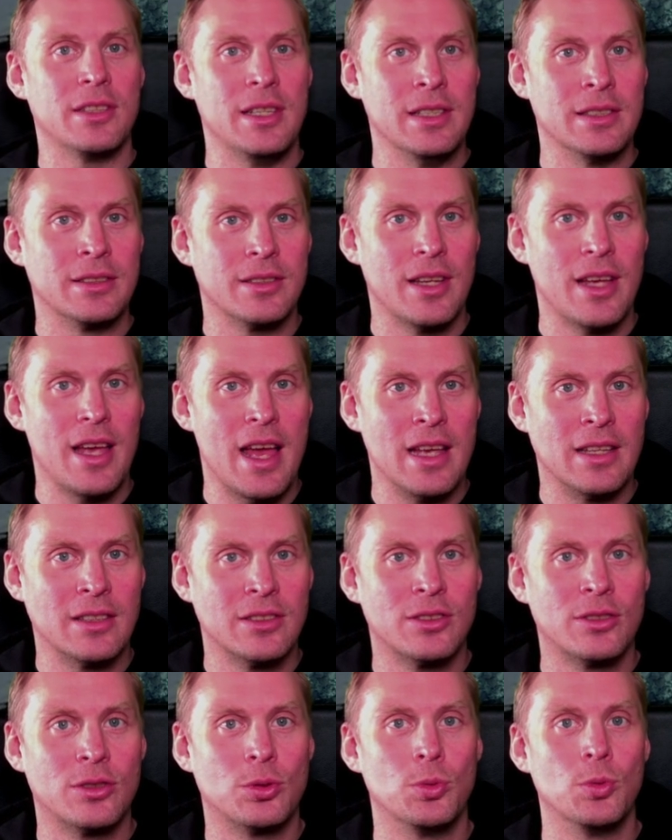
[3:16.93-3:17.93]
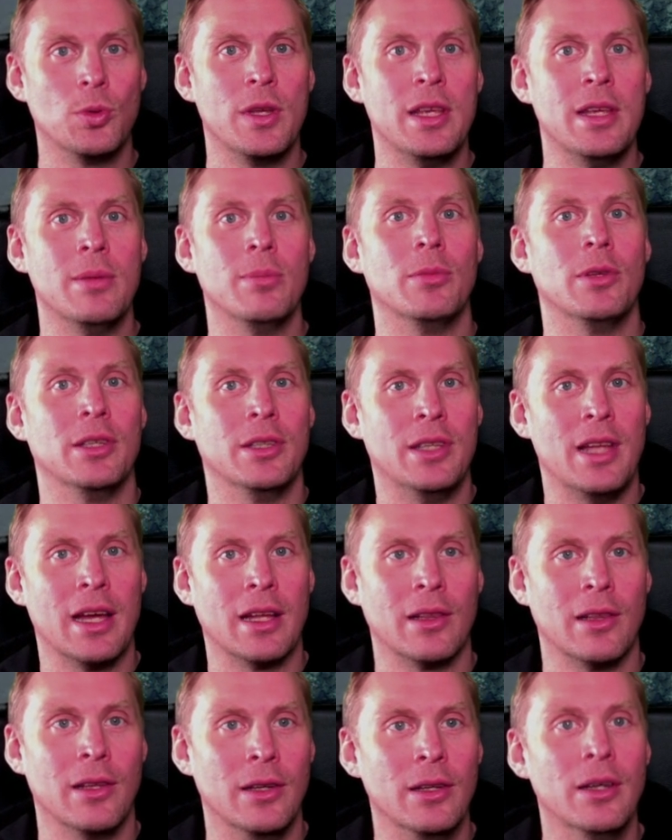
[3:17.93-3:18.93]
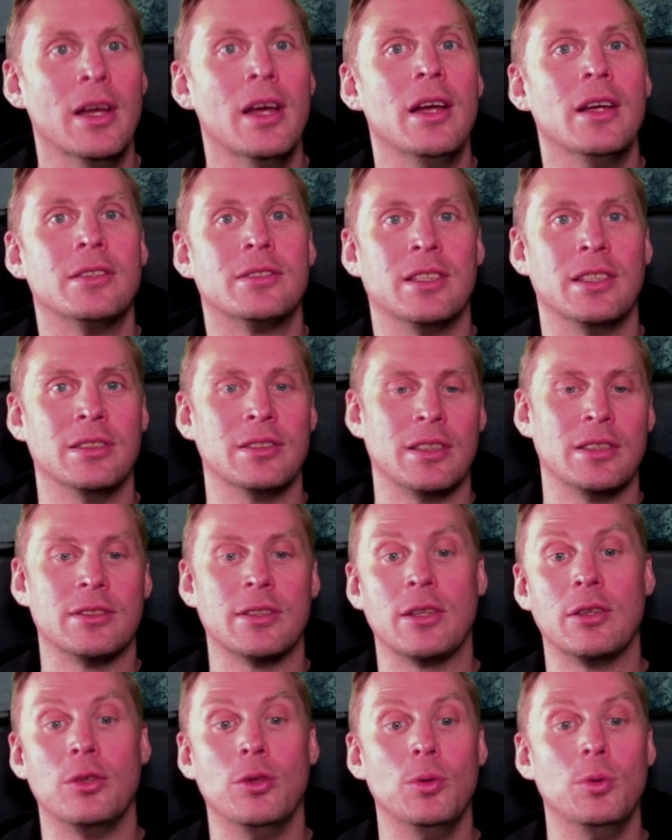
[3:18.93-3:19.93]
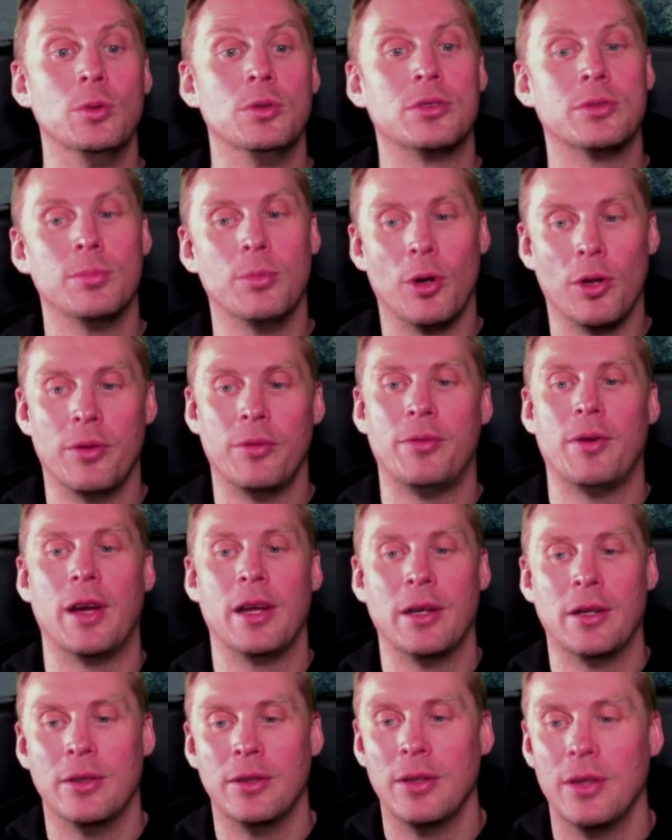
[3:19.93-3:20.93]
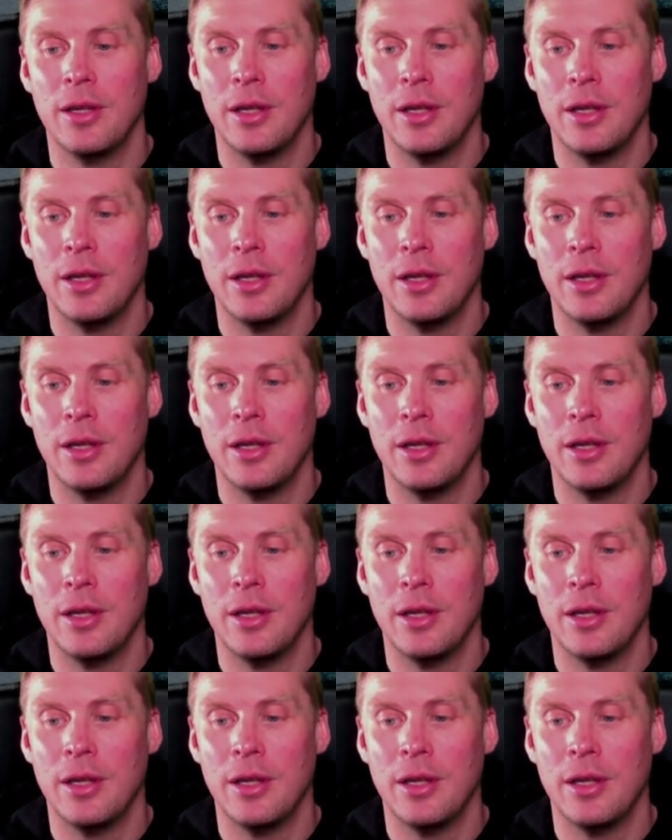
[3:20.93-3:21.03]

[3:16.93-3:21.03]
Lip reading: is extremely deadly since it's a huge modifier.